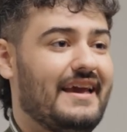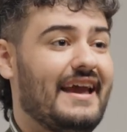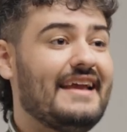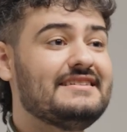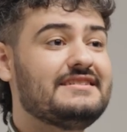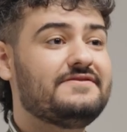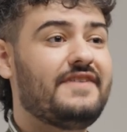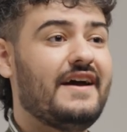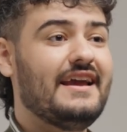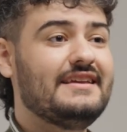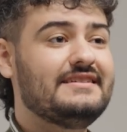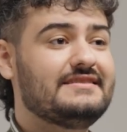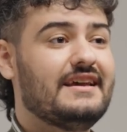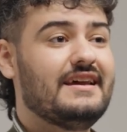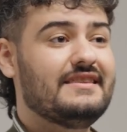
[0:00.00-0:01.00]

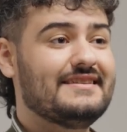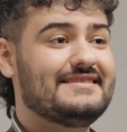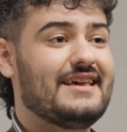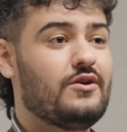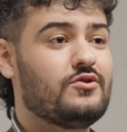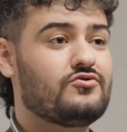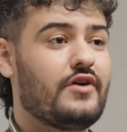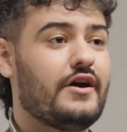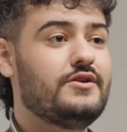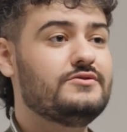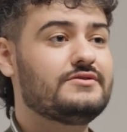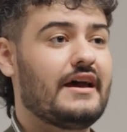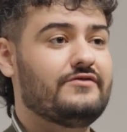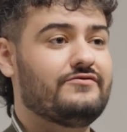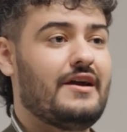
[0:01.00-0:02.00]
Interphase, the cell grows
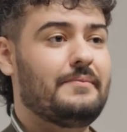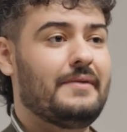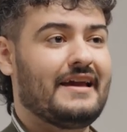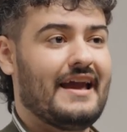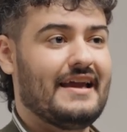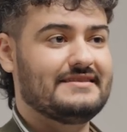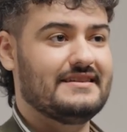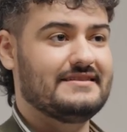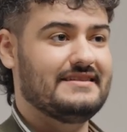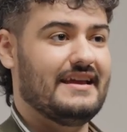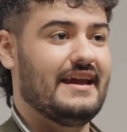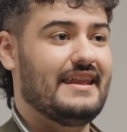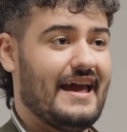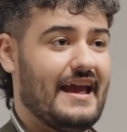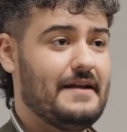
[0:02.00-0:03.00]
and replicates its
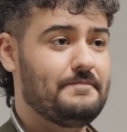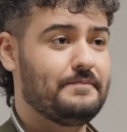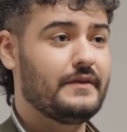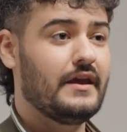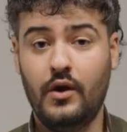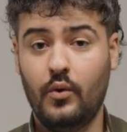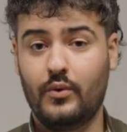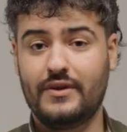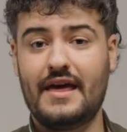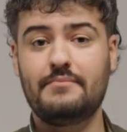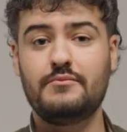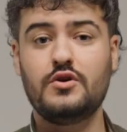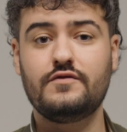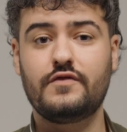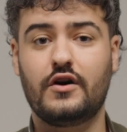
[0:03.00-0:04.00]
DNA. We then
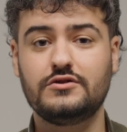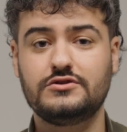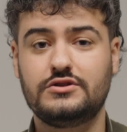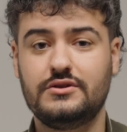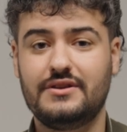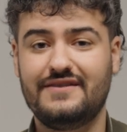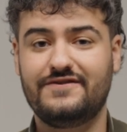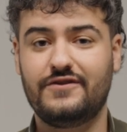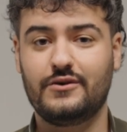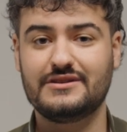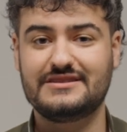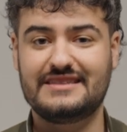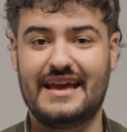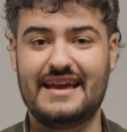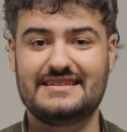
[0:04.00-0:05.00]
move on to the 4
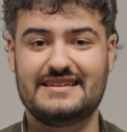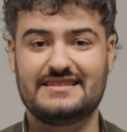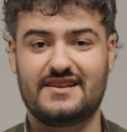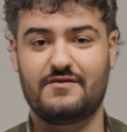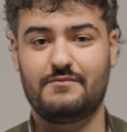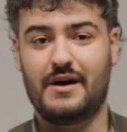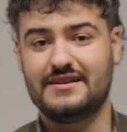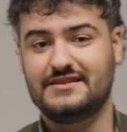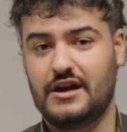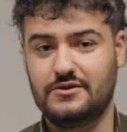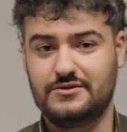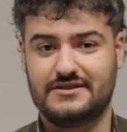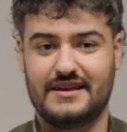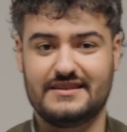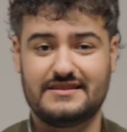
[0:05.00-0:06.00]
stages of
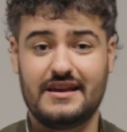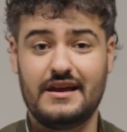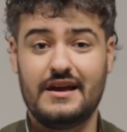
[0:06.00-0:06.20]
mitosis.